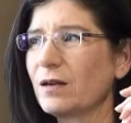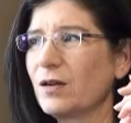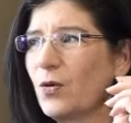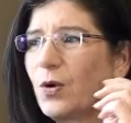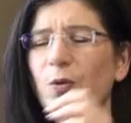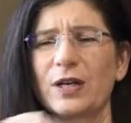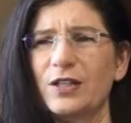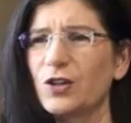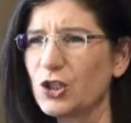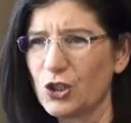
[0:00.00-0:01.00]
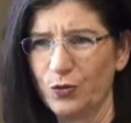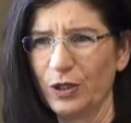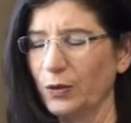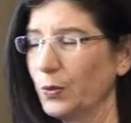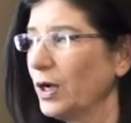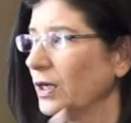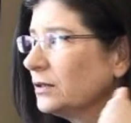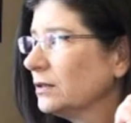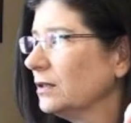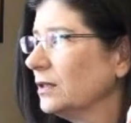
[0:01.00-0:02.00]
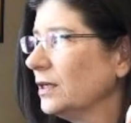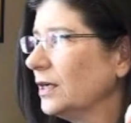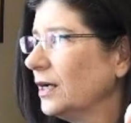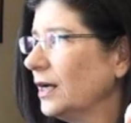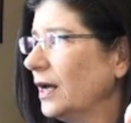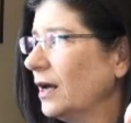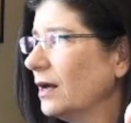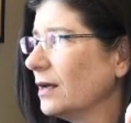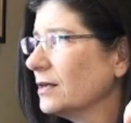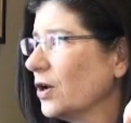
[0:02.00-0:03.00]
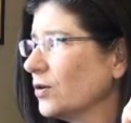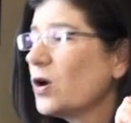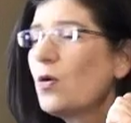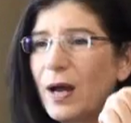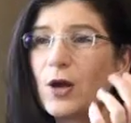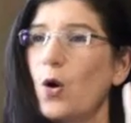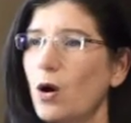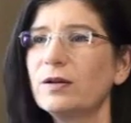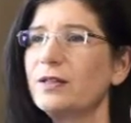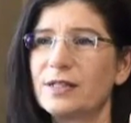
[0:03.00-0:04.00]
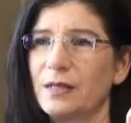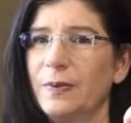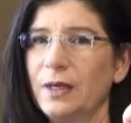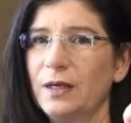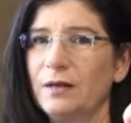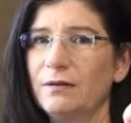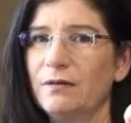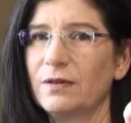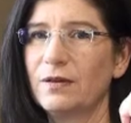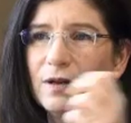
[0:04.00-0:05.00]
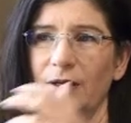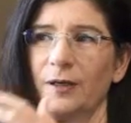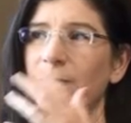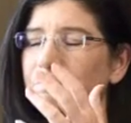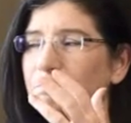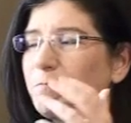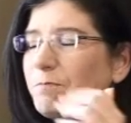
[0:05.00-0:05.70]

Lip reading: you know, what is it that you really want? You know, oh, my goal is to be the,